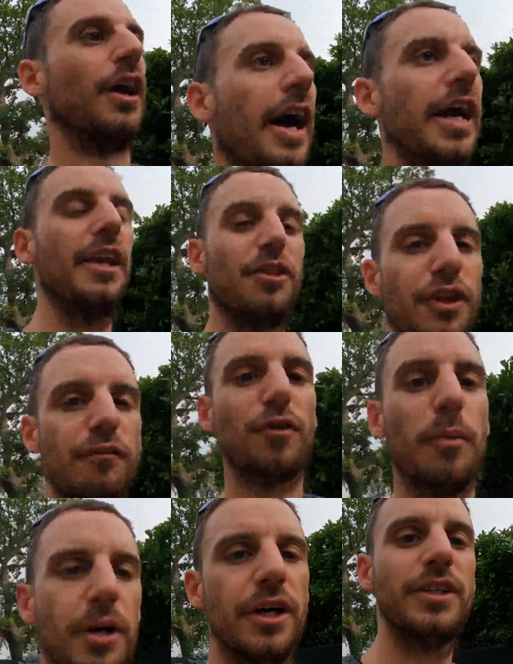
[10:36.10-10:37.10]
anything
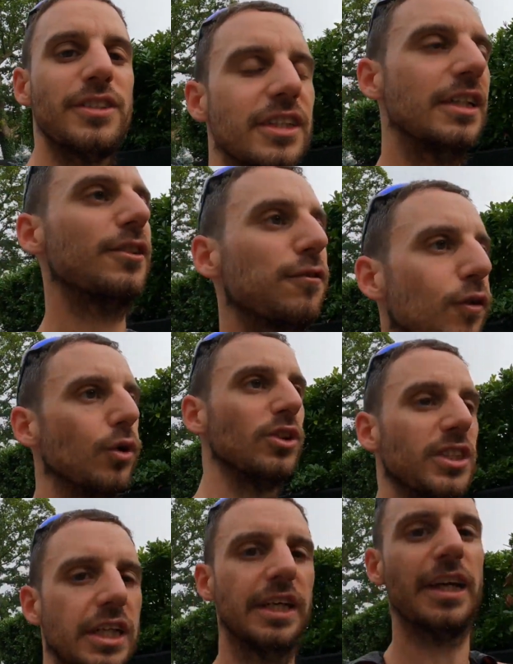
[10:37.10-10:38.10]
from a
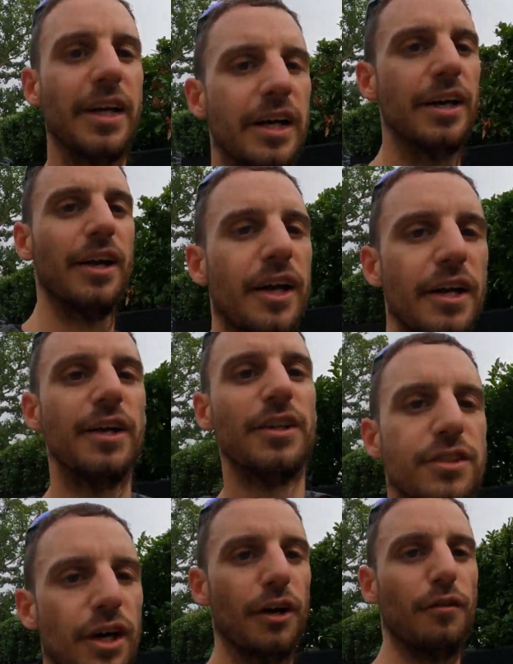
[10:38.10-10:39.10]
6:40,
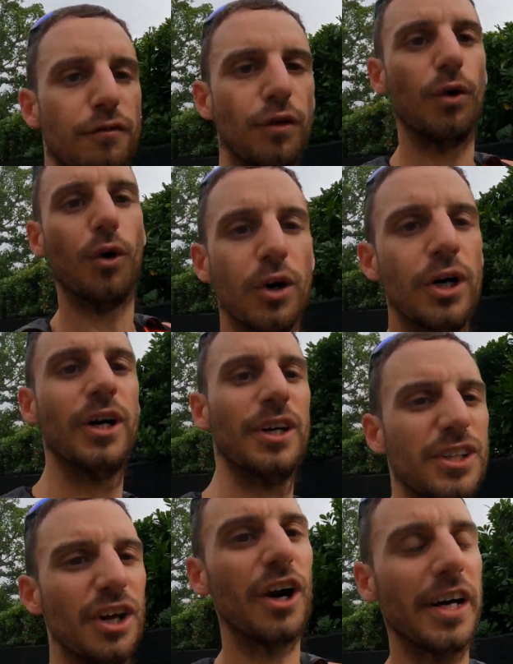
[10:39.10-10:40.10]
so
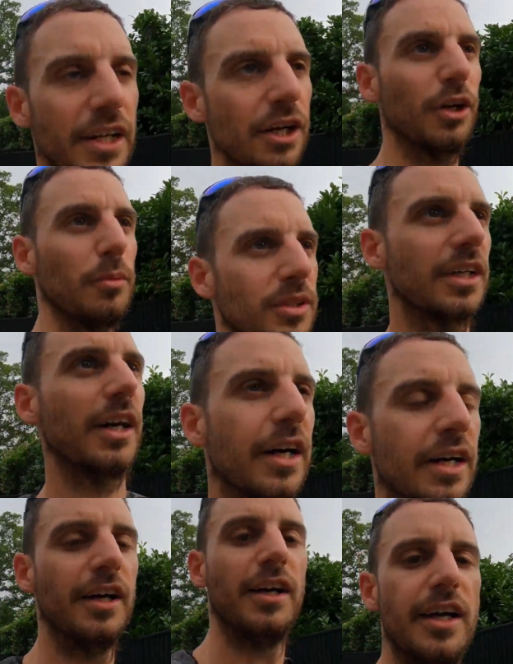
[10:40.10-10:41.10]
4:09 a
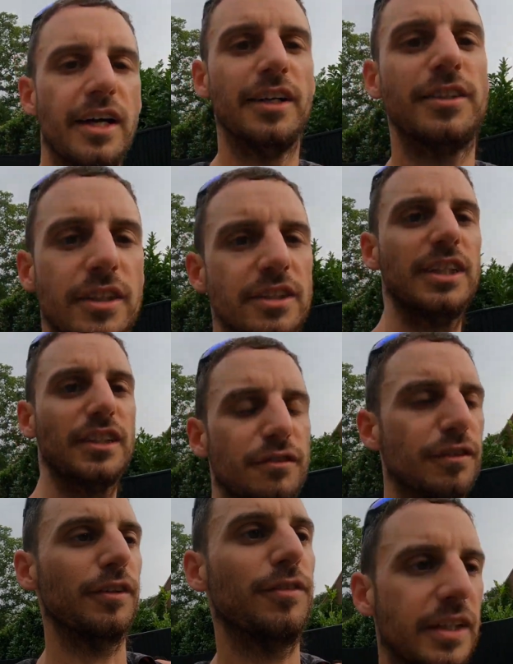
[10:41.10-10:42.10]
kilometre, to
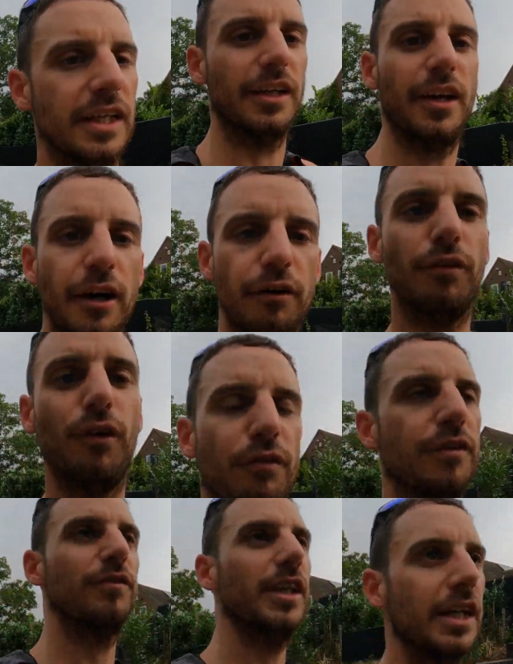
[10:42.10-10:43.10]
6:50,
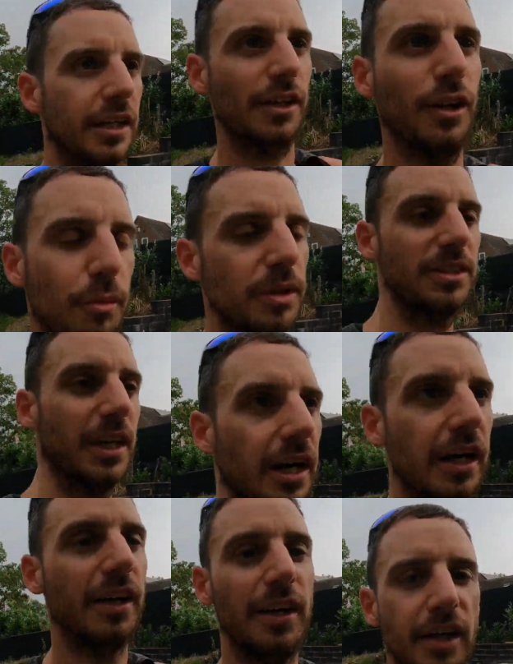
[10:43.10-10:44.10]
4:15 a
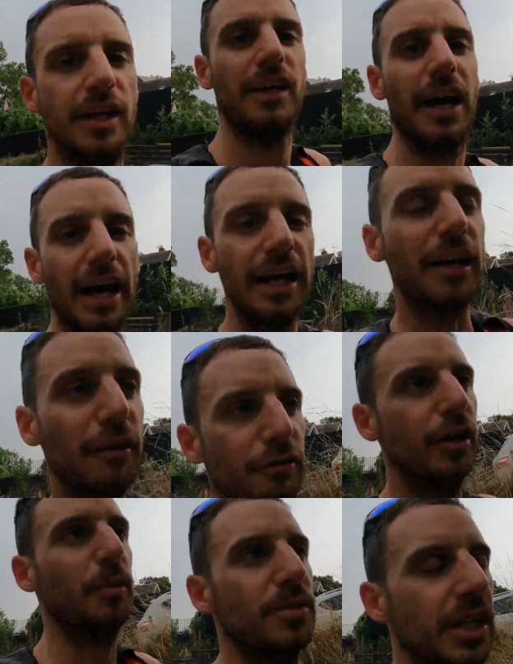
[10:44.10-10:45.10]
kilometre,
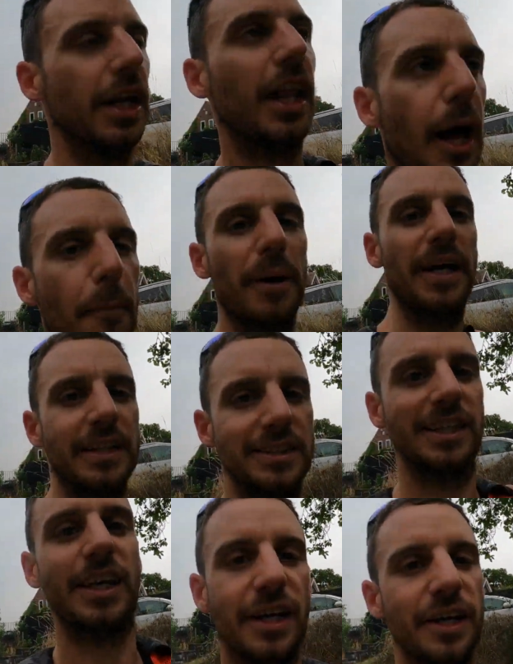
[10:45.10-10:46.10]
83% of that
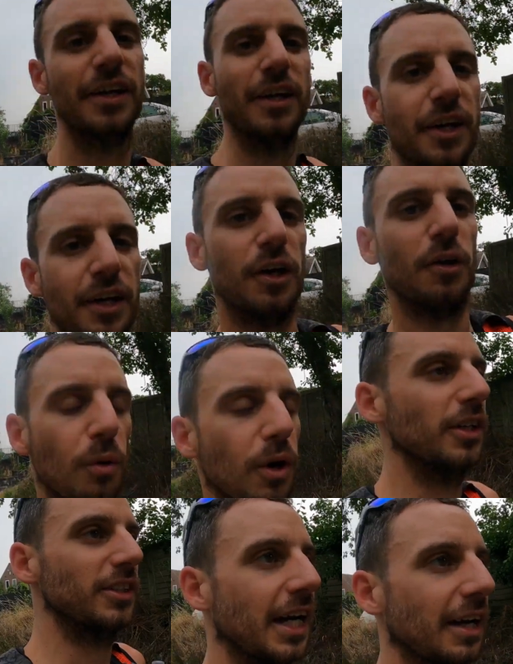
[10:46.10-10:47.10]
pace
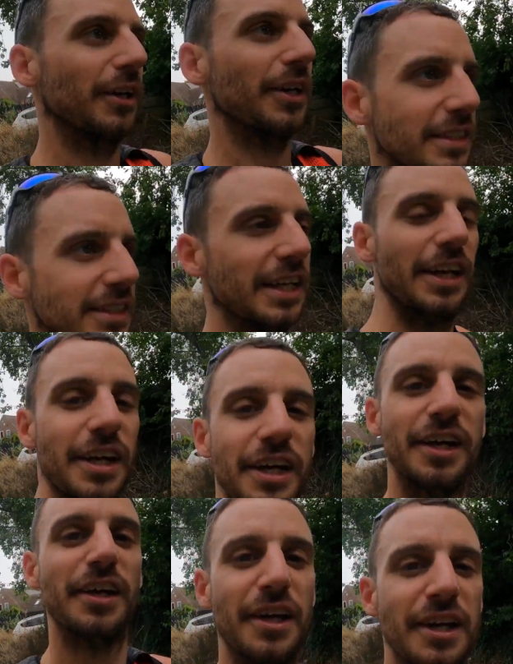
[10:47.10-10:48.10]
works out as
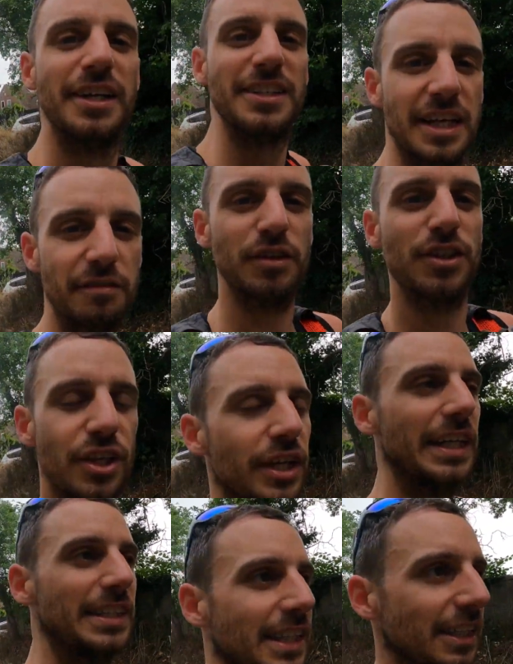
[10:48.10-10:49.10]

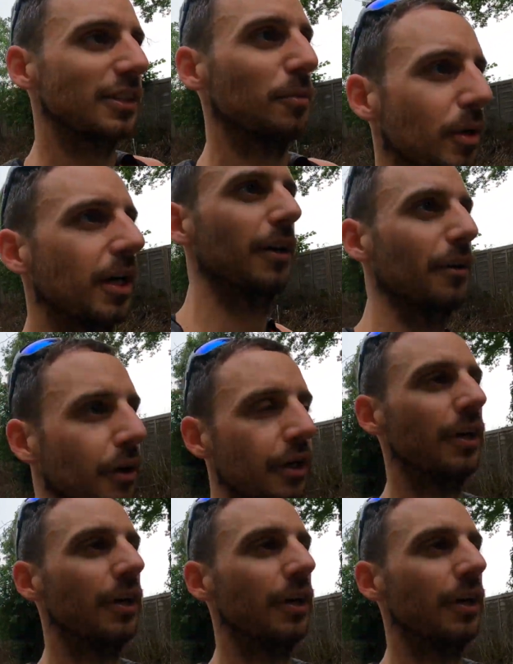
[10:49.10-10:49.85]
7:36 a mile